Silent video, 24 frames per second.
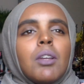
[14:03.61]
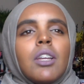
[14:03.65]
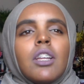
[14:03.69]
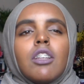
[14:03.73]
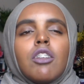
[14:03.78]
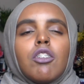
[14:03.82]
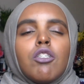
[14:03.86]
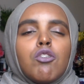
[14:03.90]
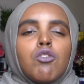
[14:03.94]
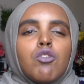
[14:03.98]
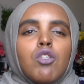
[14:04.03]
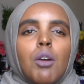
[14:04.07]
being
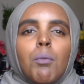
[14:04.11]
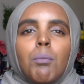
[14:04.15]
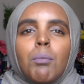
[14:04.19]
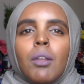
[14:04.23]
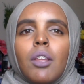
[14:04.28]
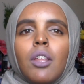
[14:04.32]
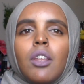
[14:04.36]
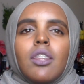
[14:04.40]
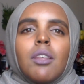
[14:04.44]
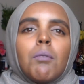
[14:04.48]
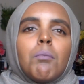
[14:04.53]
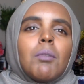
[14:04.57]

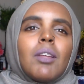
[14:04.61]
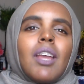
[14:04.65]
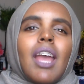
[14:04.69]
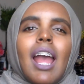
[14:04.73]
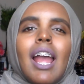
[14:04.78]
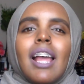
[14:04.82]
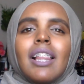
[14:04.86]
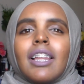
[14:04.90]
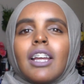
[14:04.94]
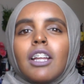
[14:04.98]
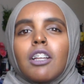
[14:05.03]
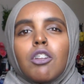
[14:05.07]
disrupted. Something
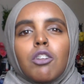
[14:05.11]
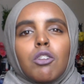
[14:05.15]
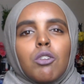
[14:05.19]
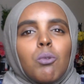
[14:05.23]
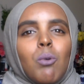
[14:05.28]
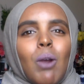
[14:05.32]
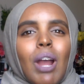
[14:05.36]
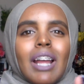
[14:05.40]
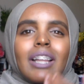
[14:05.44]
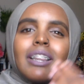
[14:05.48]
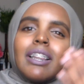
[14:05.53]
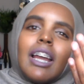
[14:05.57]
I like to
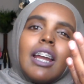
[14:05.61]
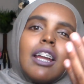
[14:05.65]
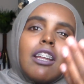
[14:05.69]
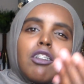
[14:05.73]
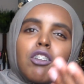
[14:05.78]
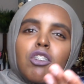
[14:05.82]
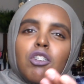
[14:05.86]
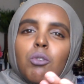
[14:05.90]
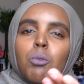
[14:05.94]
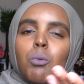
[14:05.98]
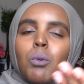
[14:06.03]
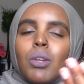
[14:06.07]
do, I like
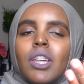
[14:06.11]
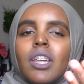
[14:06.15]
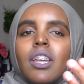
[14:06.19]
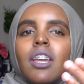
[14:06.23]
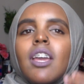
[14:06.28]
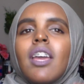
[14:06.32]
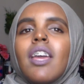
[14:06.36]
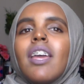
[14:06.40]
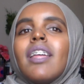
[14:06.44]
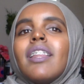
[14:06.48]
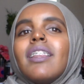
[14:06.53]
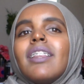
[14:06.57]
to tweet,
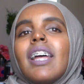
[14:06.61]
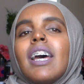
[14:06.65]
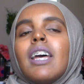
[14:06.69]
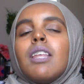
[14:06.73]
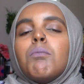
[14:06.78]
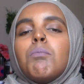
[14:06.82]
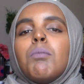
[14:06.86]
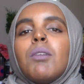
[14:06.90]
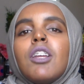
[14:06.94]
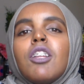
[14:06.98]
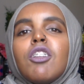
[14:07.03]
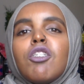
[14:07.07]

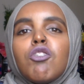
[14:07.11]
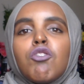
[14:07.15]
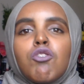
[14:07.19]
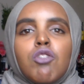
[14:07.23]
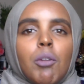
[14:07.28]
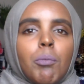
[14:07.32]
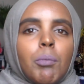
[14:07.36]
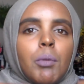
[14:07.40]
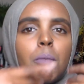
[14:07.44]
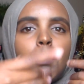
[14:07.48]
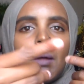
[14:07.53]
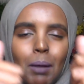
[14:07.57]
that's being
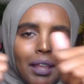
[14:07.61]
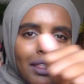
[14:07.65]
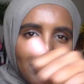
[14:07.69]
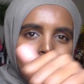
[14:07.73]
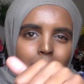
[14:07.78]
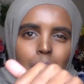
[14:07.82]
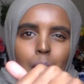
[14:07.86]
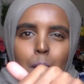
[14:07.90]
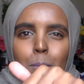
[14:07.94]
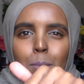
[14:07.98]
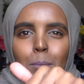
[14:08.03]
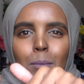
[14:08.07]
disrupted by
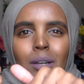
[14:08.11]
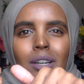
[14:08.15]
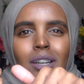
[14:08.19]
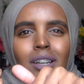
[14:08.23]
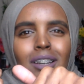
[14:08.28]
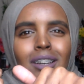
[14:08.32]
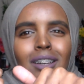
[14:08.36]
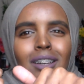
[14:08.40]
them.